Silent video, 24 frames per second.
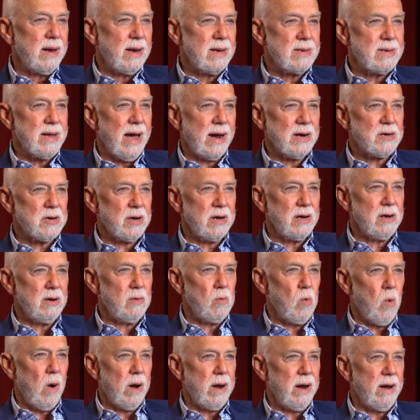is actually
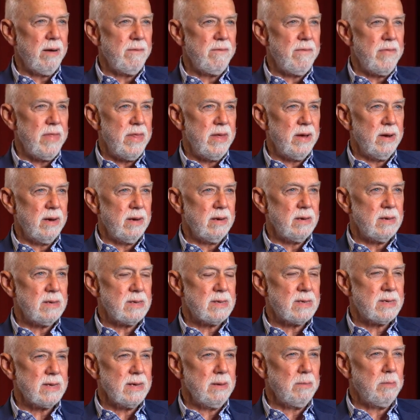one of the
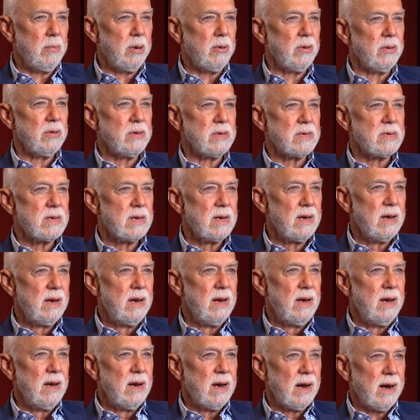symbols
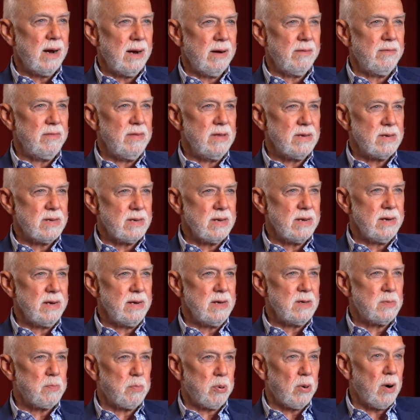of the
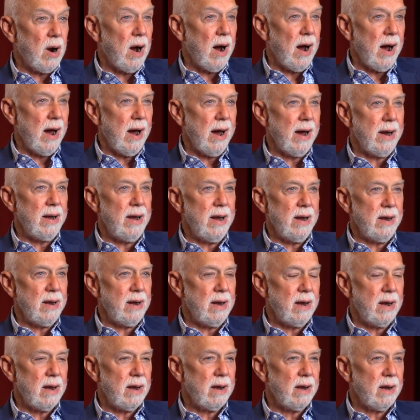city's pride
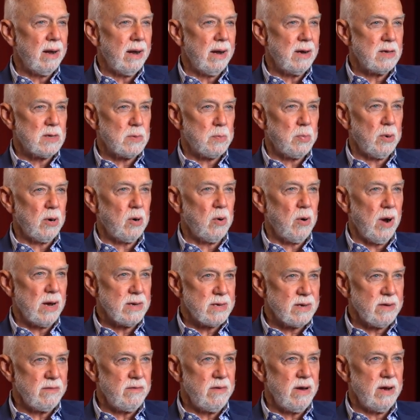and its
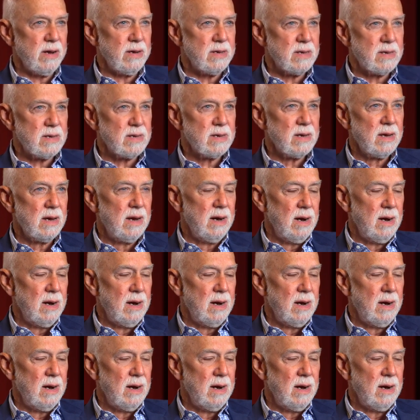progressiveness